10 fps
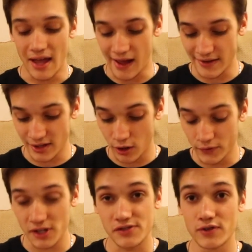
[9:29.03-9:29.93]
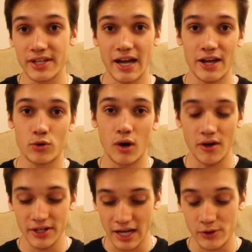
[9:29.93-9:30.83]
And overall, it's really high
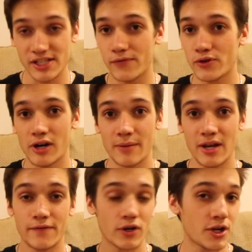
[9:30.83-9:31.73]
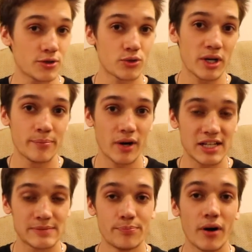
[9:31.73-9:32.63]
quality. I would definitely recommend it for 120
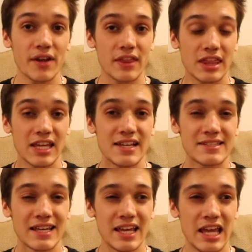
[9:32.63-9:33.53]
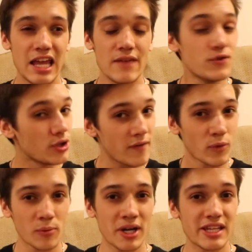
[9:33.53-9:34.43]
bucks. But the thing is, If you do have
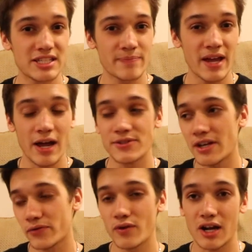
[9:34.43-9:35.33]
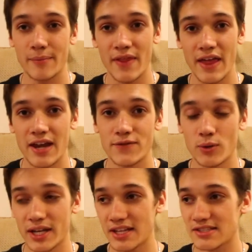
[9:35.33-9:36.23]
more money to spend, I would definitely recommend that. If you
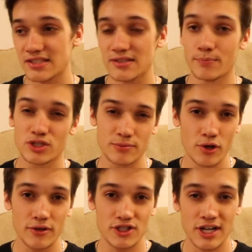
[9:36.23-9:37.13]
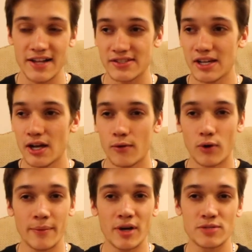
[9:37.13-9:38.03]
want to get smoother shots
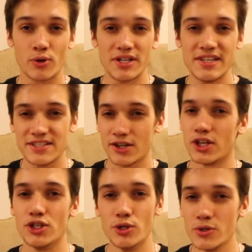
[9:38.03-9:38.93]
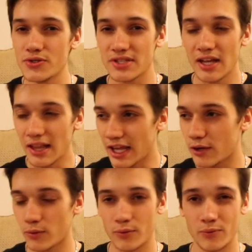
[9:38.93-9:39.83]
and much more easier to use, like
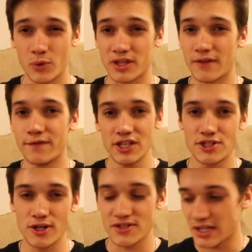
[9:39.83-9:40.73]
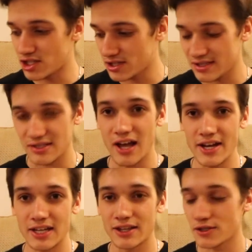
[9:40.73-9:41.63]
with the features and just
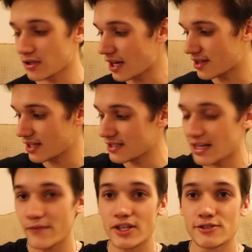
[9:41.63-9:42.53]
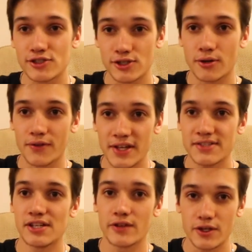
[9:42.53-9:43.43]
sliding it, there's a lot of things that have like circle
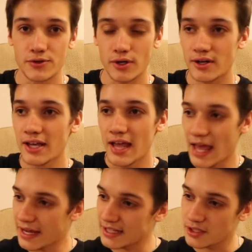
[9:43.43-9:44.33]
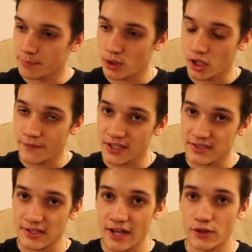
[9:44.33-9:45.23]
things here that you turn and it gets a perfect
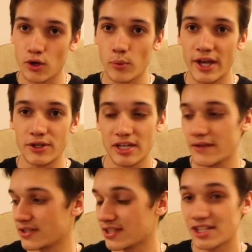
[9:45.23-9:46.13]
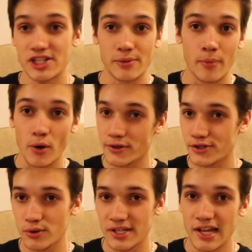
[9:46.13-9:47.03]
slide the whole way. You could even then attach a motor
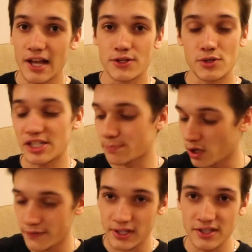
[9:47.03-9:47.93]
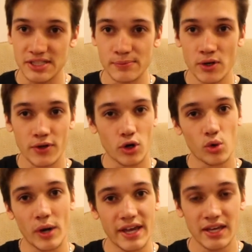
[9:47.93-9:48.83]
to it so that's perfectly smooth the whole
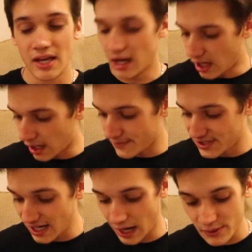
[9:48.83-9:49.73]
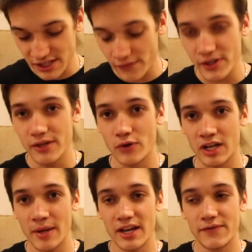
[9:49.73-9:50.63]
way. So yeah, I would definitely
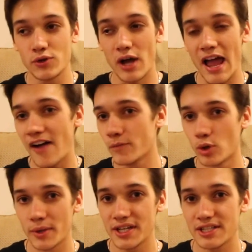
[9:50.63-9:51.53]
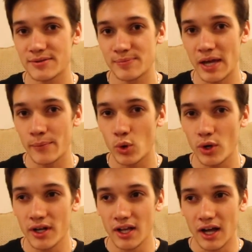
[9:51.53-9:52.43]
recommend if you have more money to spend
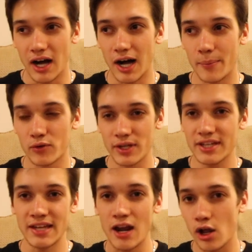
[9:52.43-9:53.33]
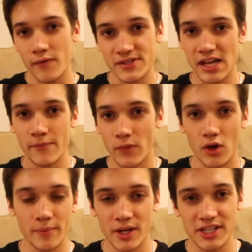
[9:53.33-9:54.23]
more, but really not all of us have
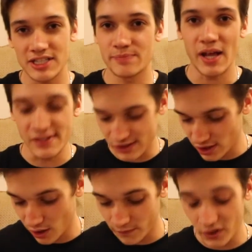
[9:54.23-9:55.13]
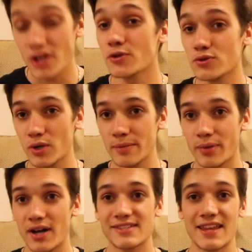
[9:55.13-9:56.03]
all the money to spend. So for 120
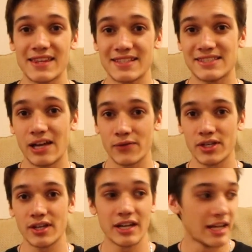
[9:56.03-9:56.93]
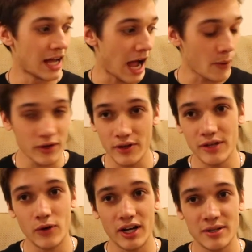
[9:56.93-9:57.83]
bucks, I think this is definitely good. I wouldn't
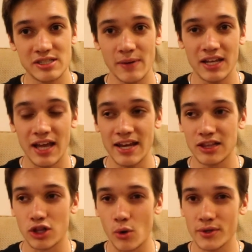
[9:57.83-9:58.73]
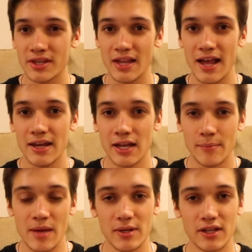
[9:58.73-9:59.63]
really recommend spending any lower than that,
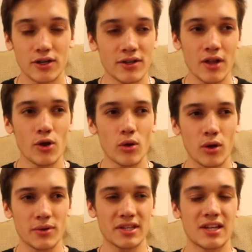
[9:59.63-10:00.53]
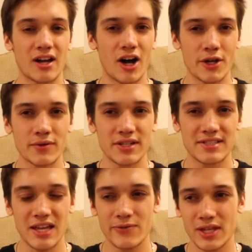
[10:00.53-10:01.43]
maybe, or no lower than like 100,
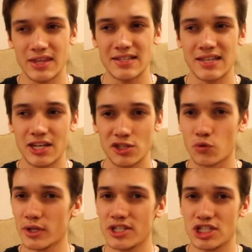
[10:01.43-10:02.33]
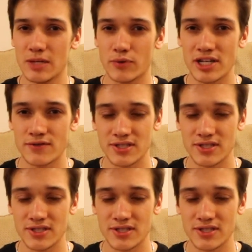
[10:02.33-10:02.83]
because I feel like that's getting in the really cheap range for